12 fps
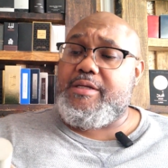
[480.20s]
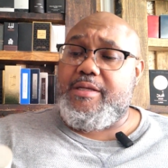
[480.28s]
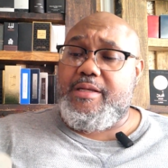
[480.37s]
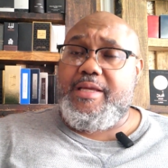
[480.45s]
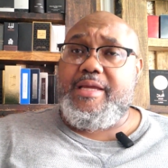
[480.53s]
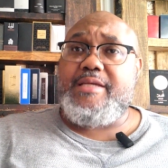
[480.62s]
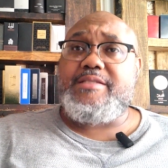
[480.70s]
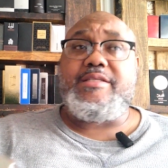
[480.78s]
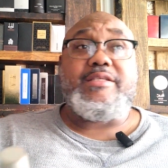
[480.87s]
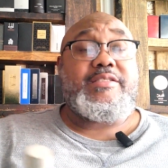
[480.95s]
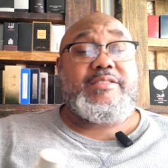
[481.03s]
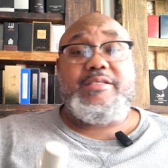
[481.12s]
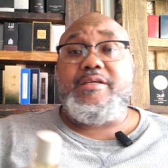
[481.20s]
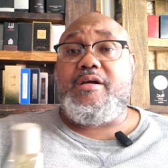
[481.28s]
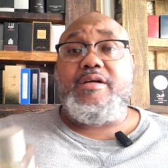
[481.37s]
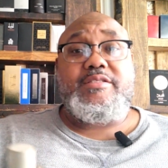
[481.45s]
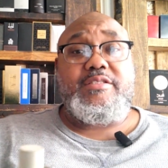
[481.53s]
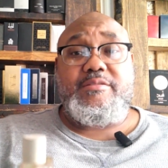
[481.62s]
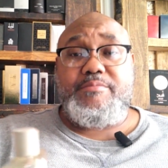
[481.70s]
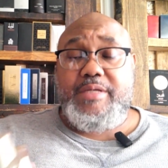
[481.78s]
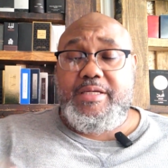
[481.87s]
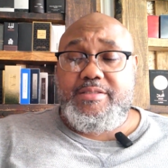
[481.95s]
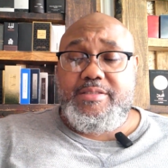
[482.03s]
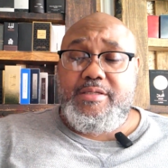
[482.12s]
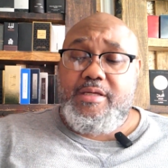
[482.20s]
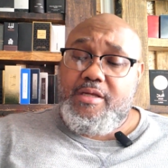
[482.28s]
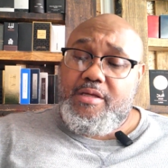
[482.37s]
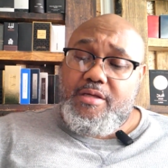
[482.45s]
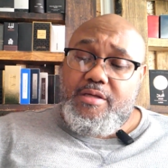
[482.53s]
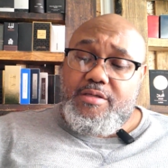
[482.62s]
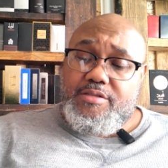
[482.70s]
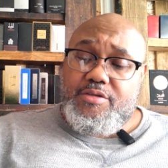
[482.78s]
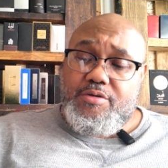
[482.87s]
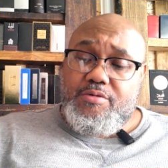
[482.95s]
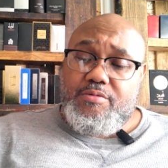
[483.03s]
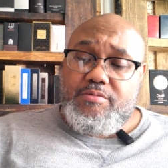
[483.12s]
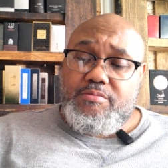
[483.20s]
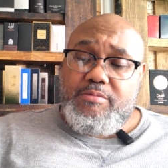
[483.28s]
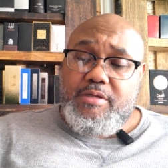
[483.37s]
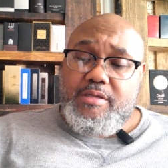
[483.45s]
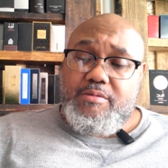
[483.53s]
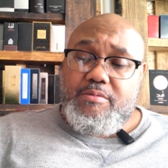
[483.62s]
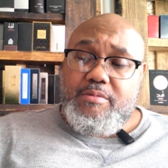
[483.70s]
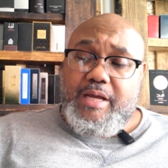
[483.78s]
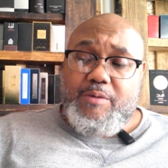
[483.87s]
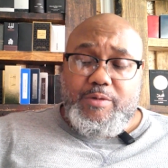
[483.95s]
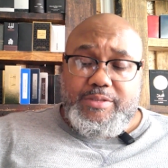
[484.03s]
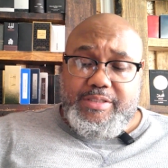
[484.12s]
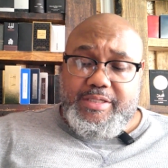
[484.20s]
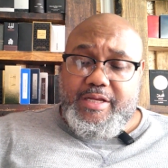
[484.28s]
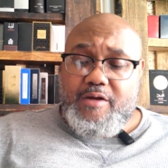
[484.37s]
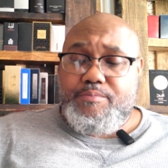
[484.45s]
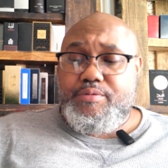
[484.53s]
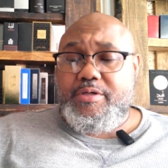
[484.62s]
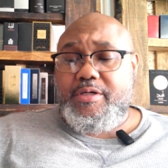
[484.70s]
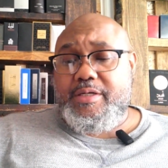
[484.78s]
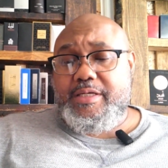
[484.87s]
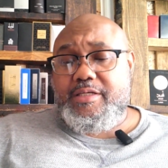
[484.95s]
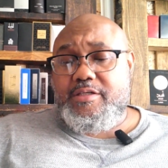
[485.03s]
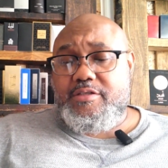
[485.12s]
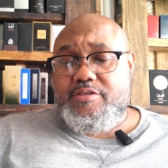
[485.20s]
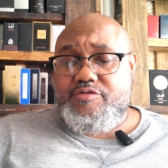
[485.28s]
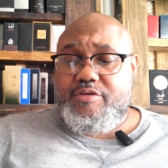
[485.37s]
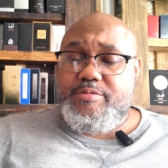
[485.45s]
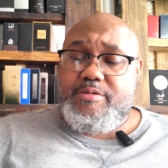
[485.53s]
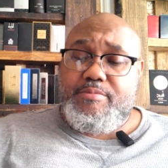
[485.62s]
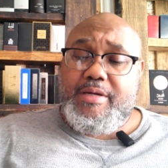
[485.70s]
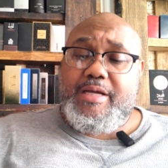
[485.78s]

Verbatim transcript: and the sillage is amazing. So once again, I'll put a link in the description box if you